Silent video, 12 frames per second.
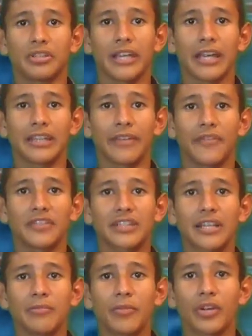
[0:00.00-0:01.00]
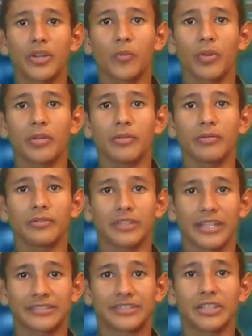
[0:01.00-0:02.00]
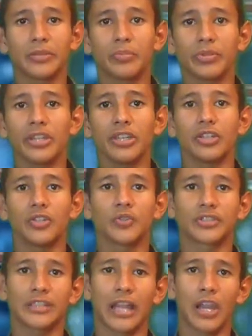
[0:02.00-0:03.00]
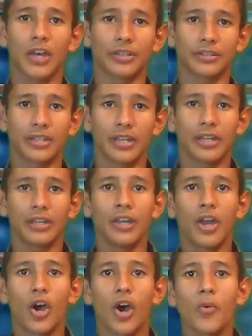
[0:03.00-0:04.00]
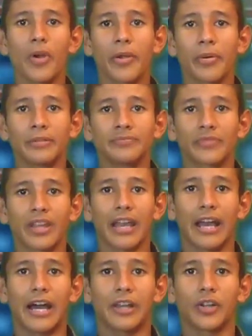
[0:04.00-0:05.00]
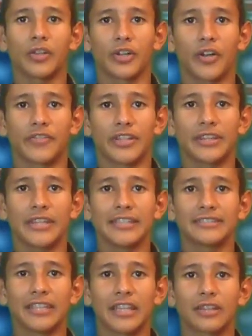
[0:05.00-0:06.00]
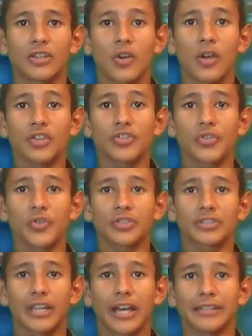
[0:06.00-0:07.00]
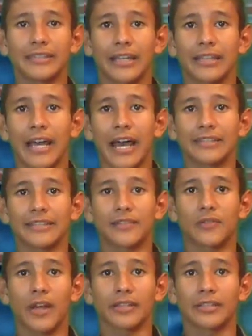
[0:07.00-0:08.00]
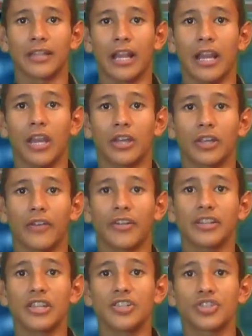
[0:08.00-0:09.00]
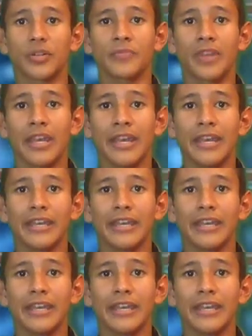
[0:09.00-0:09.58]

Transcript: but that the physical money will still be used a lot. However, another of the things that Noah assures and that has attracted a lot of attention